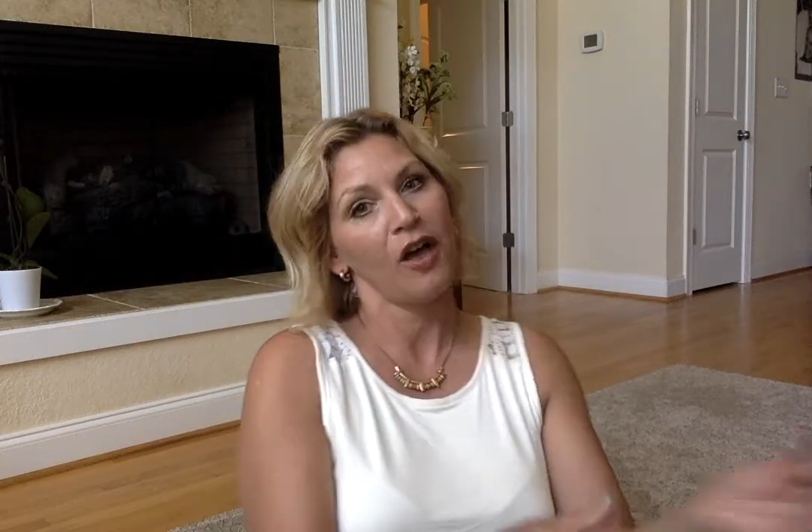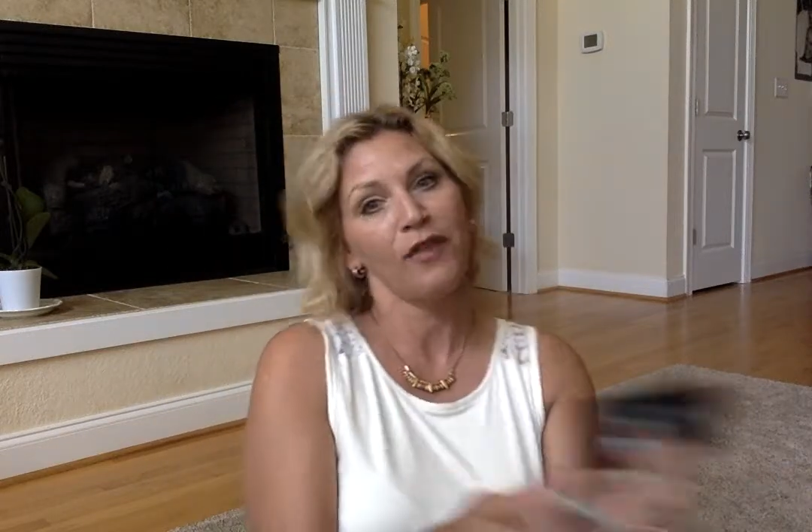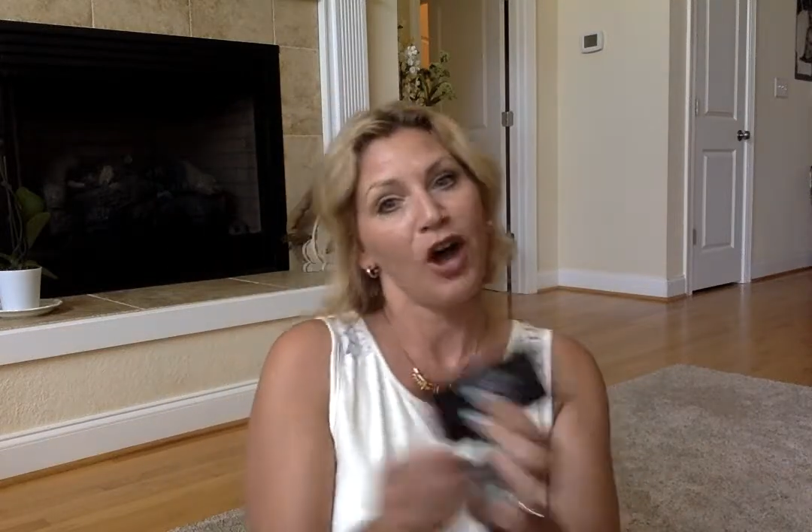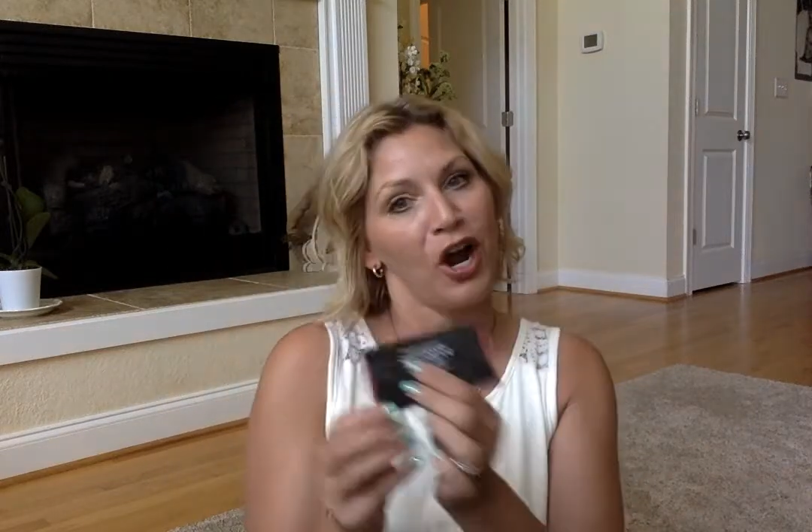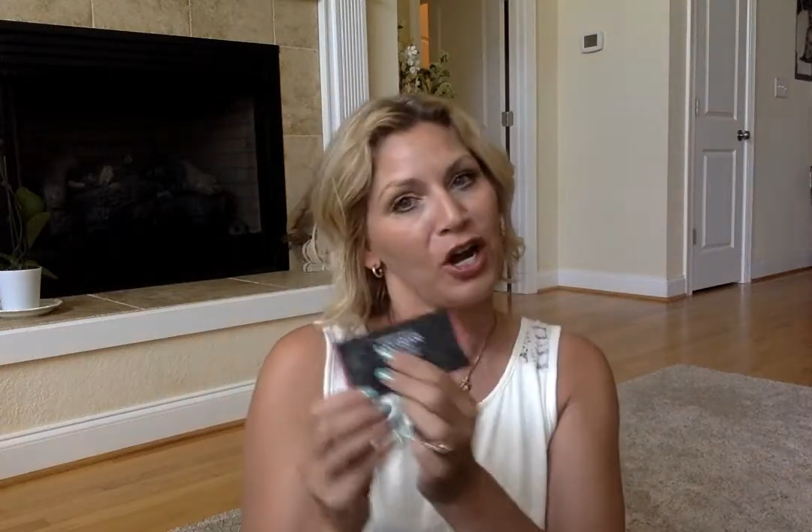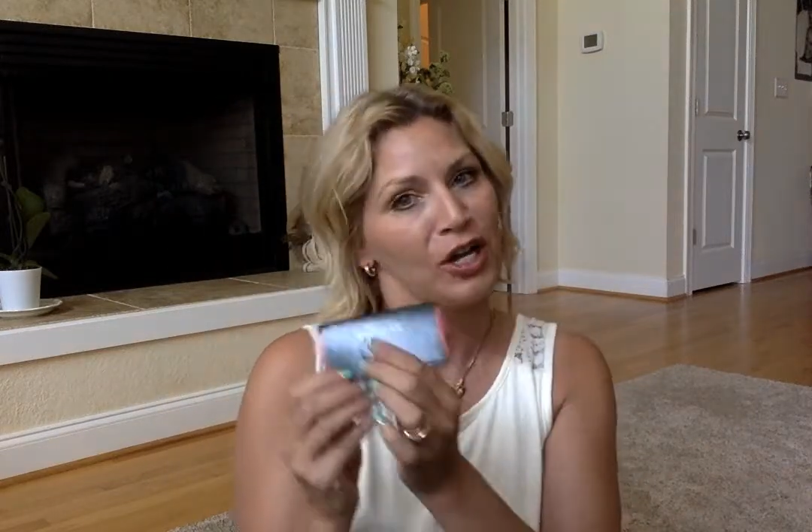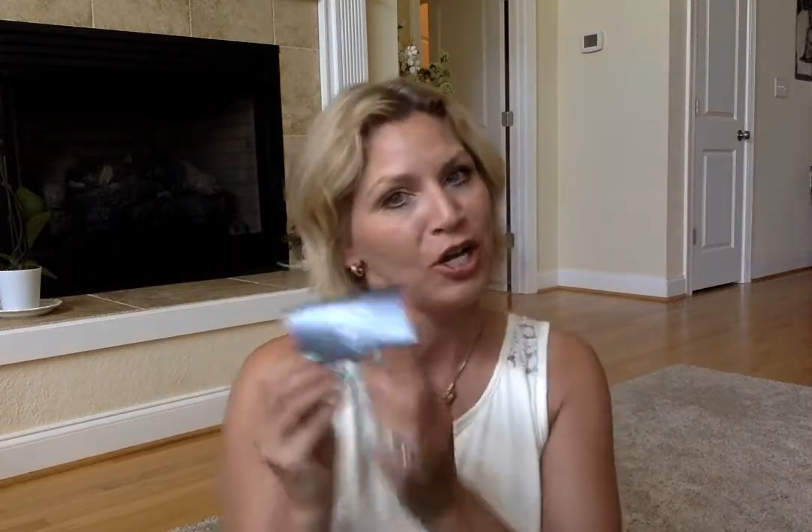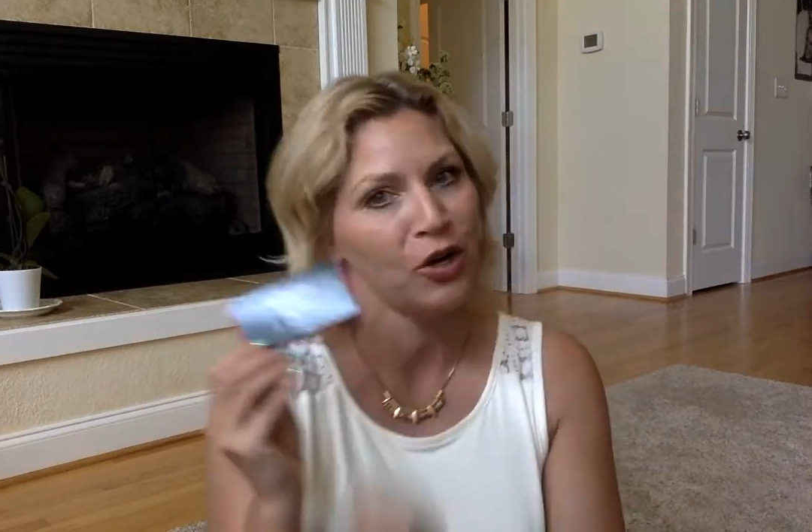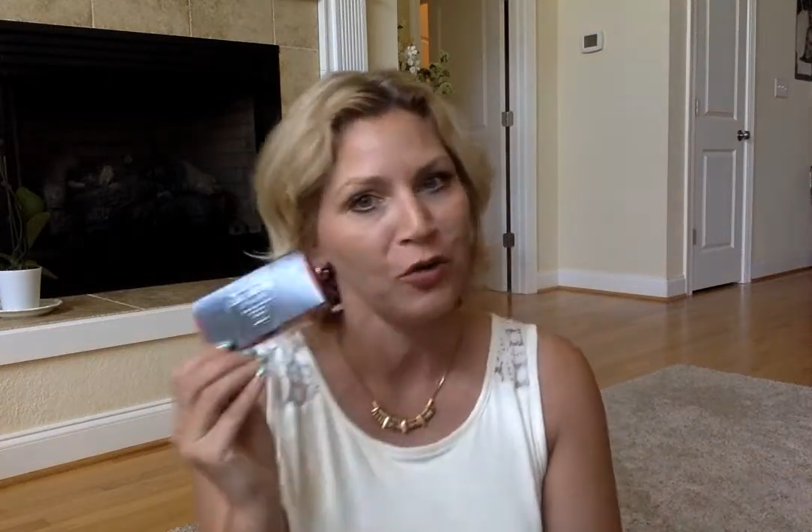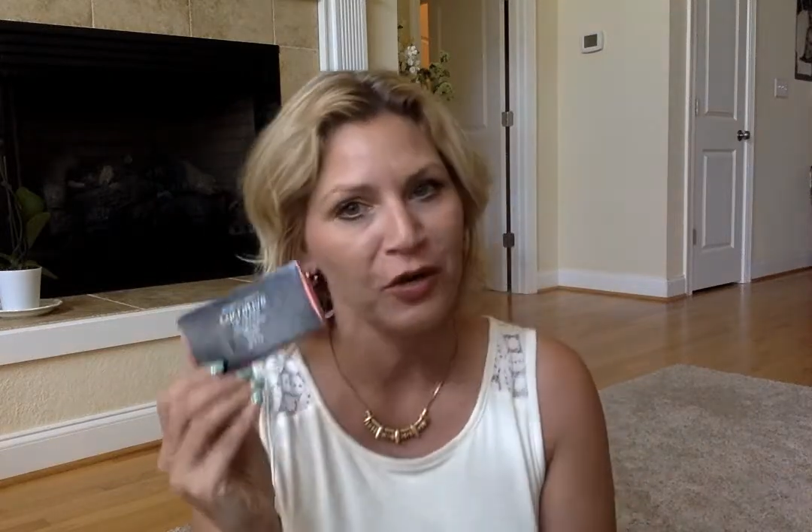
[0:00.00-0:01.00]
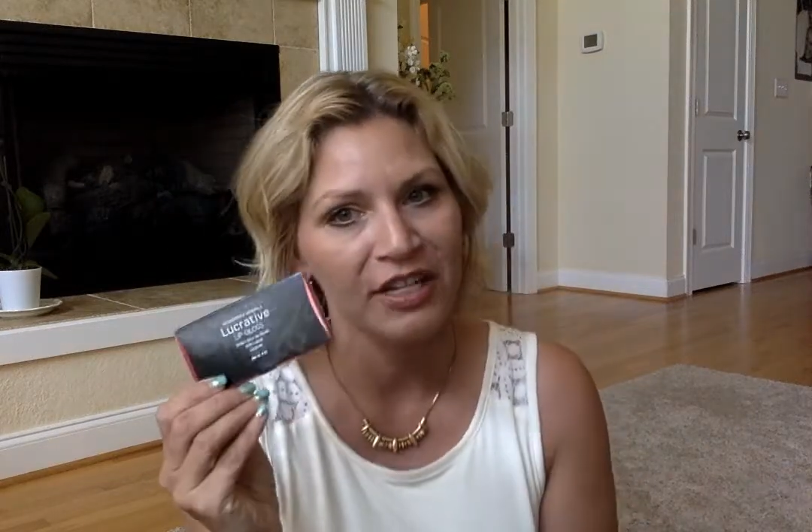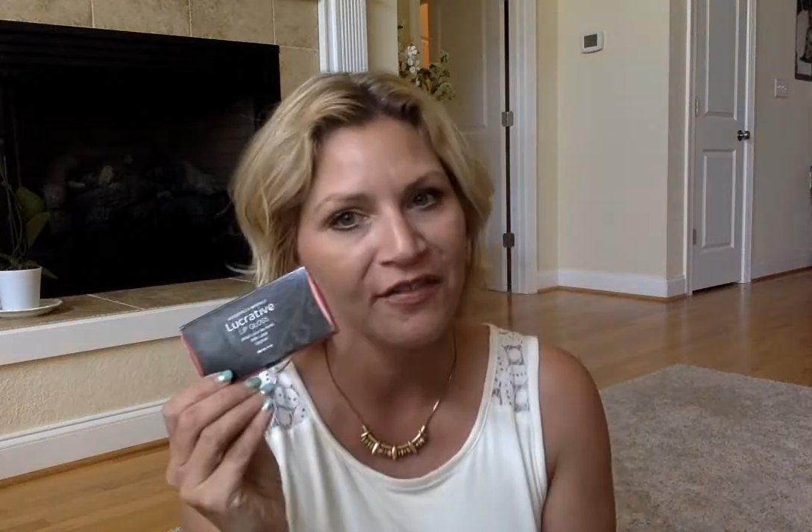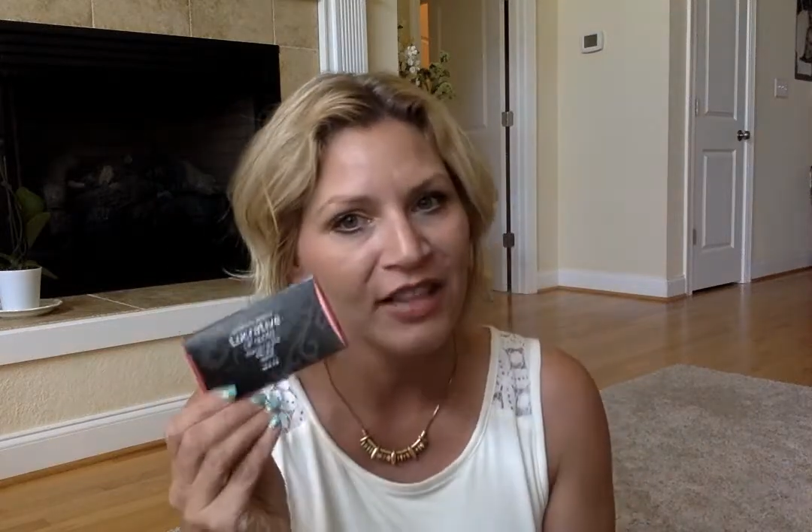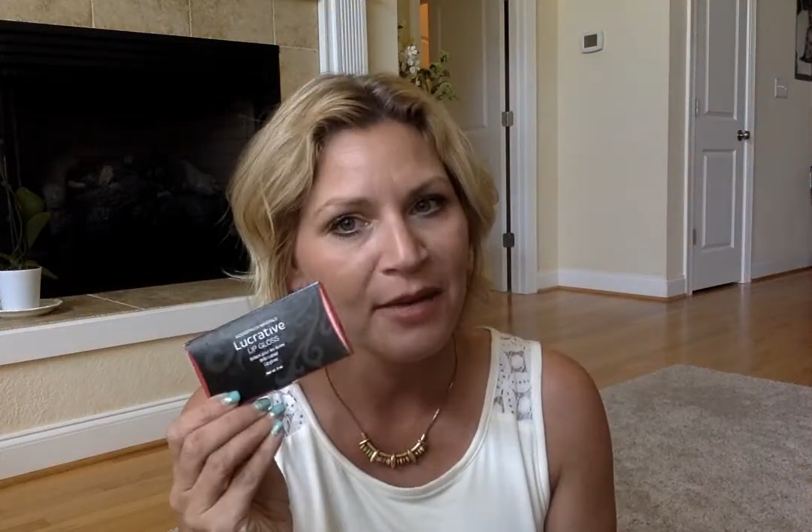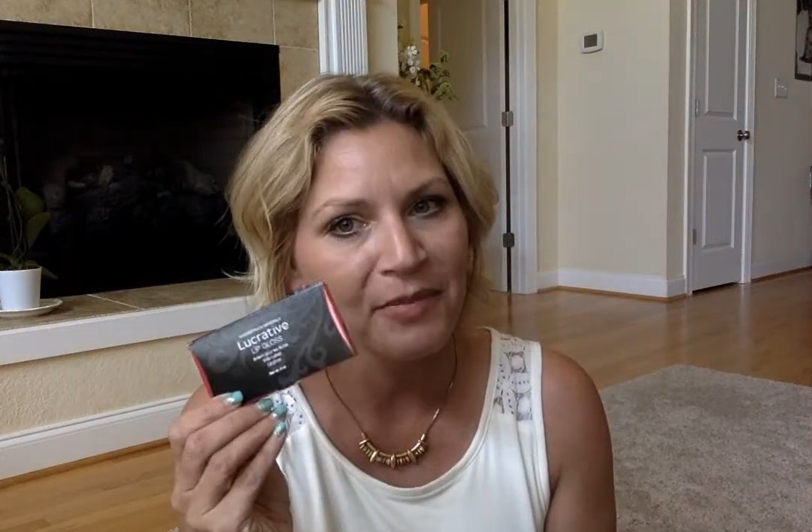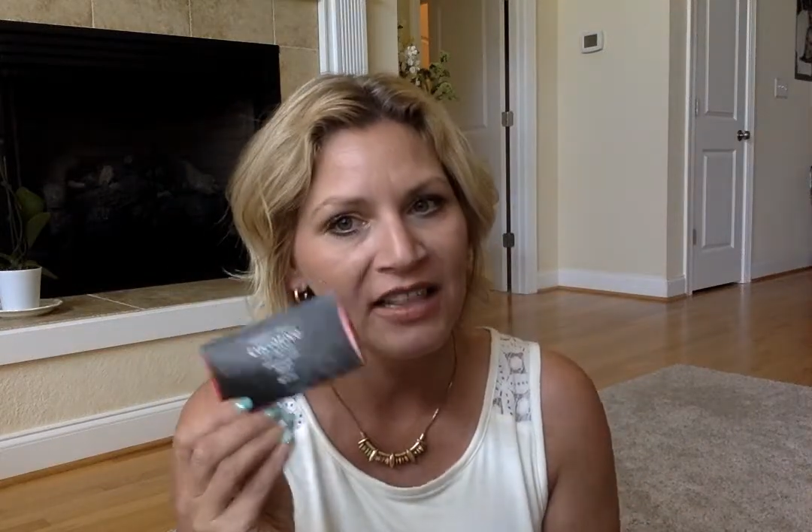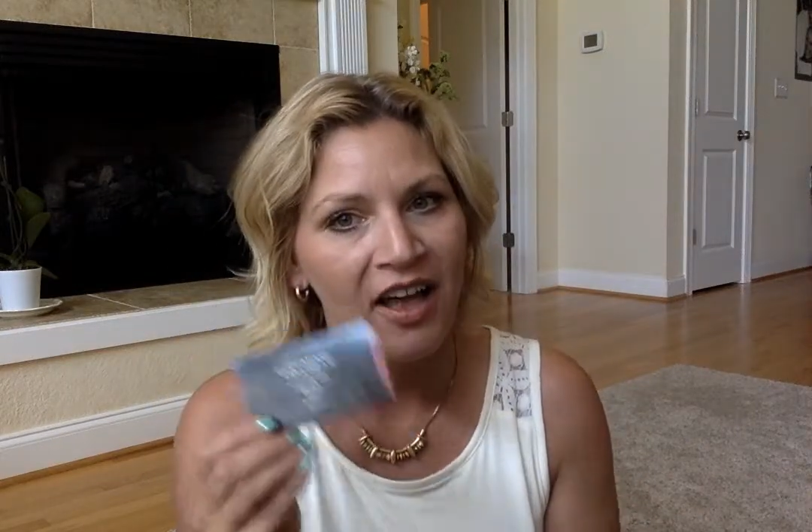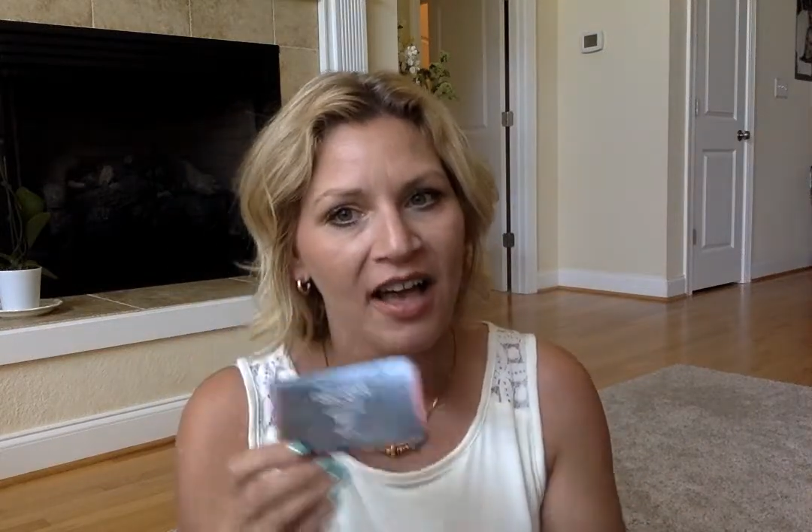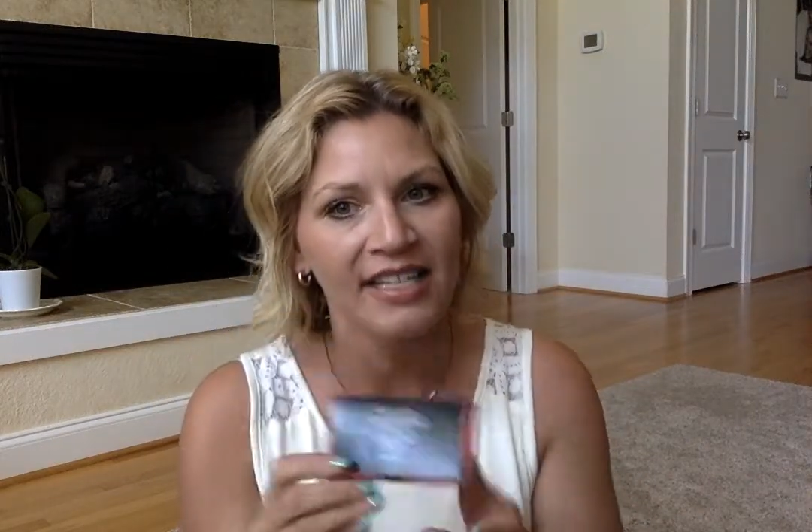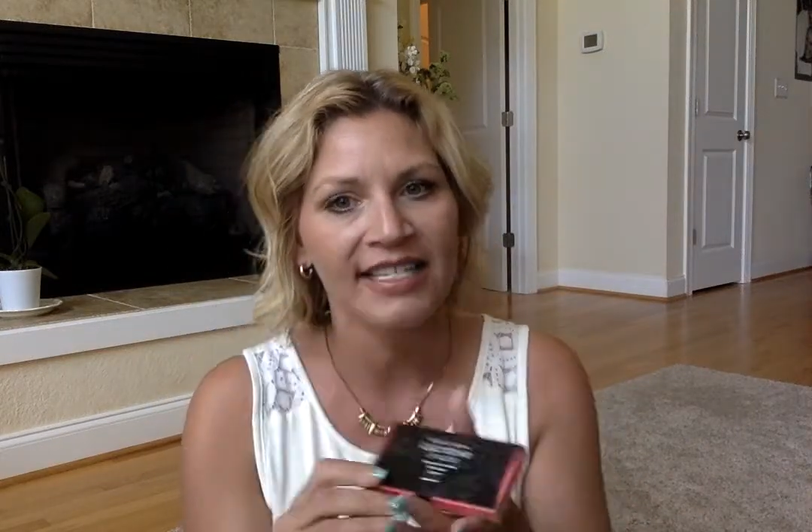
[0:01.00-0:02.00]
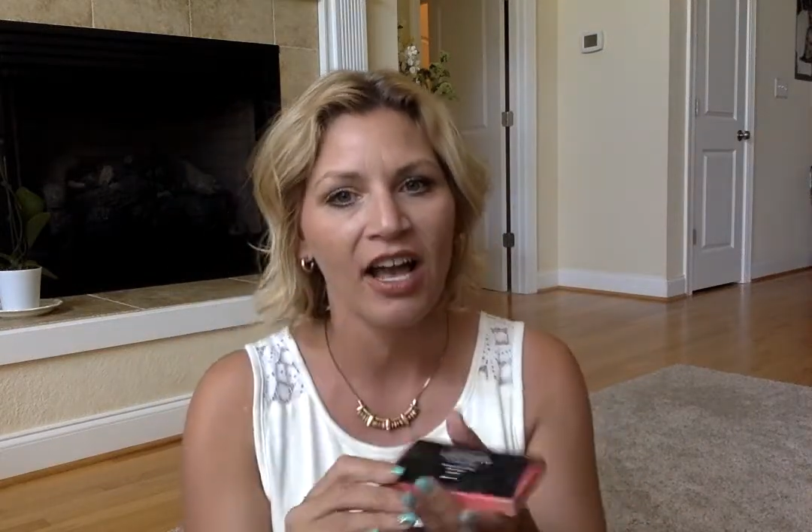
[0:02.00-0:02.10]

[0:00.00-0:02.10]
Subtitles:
of our lucrative lip gloss,